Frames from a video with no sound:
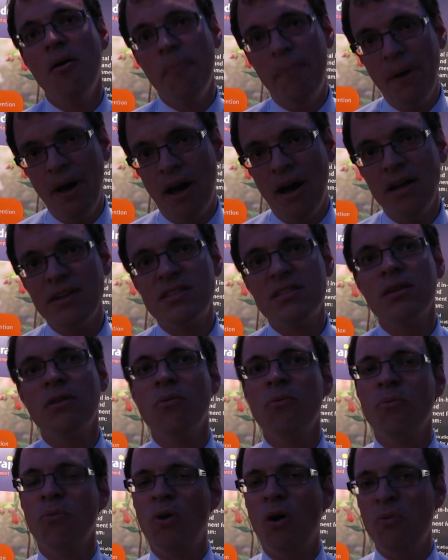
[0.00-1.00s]
but
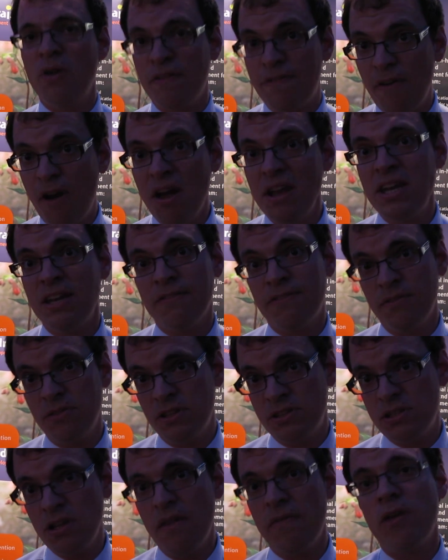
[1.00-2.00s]
what we're finding from
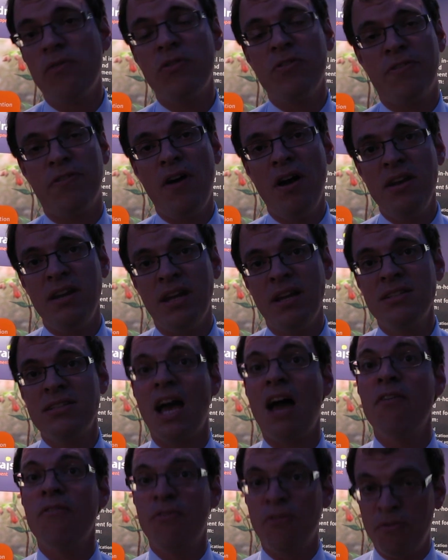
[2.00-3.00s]
the survey of findings
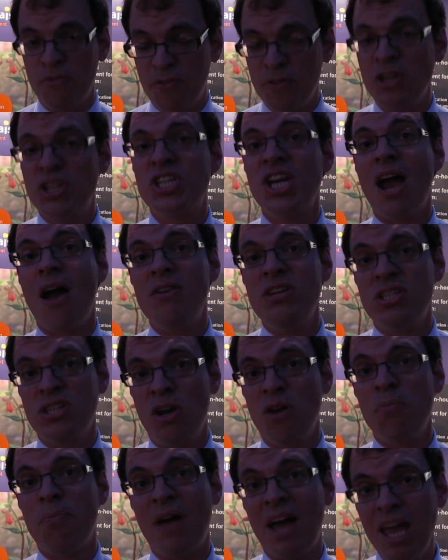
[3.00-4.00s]
from the charity's
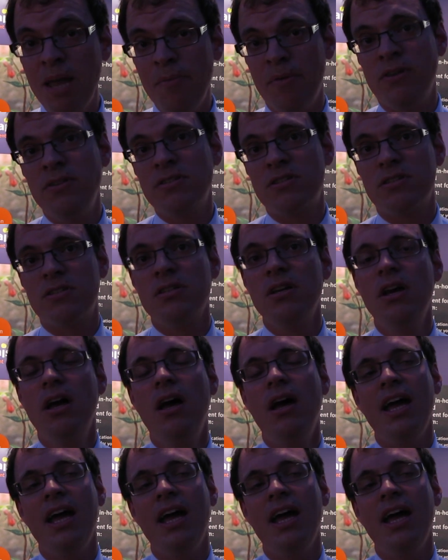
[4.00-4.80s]
own payments